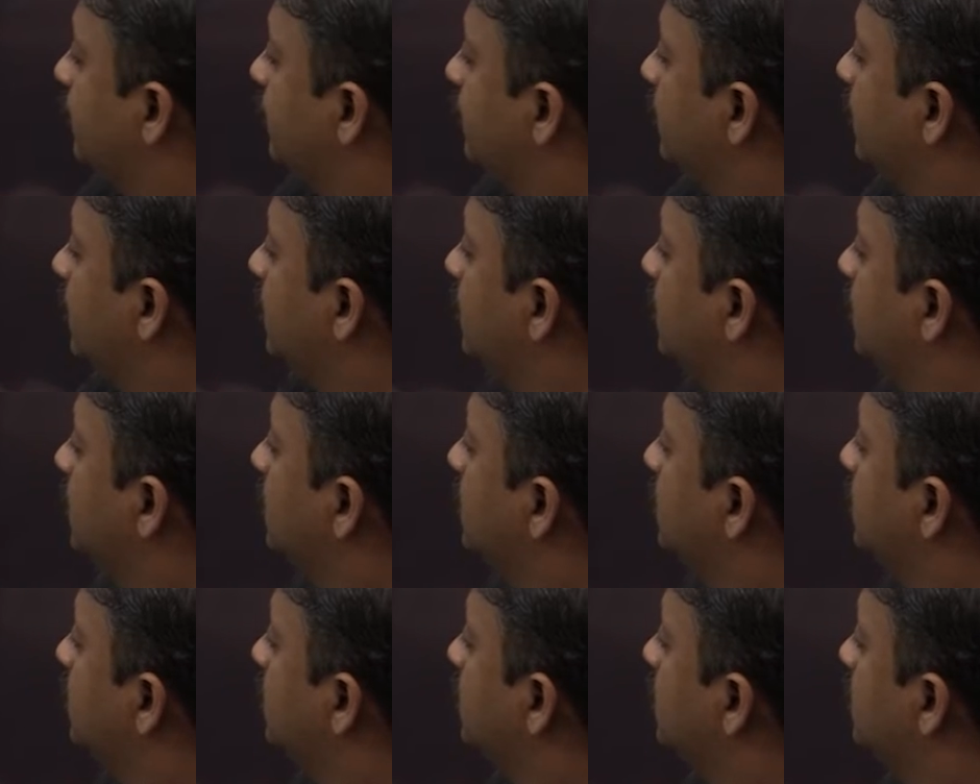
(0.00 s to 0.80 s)

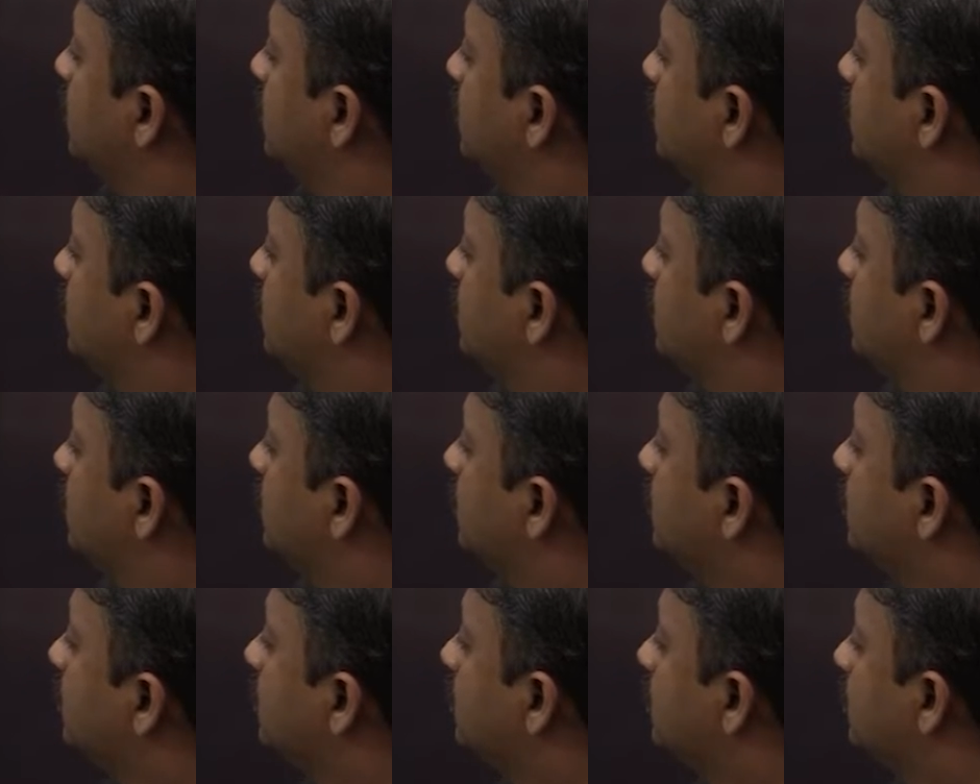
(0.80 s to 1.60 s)

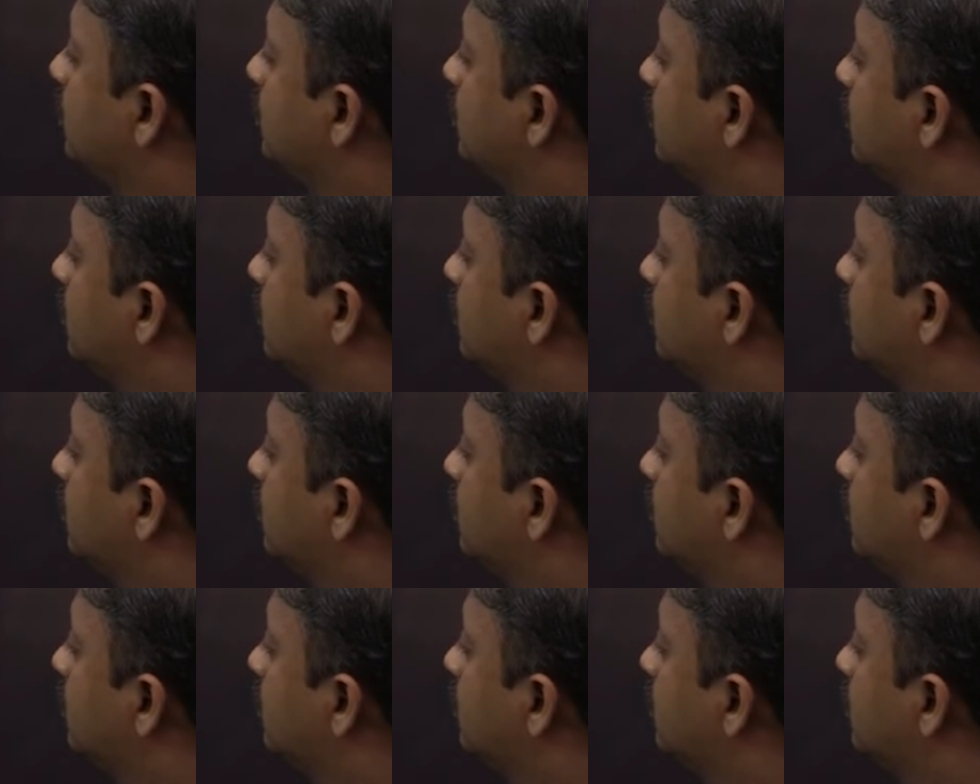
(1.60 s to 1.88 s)
(silence)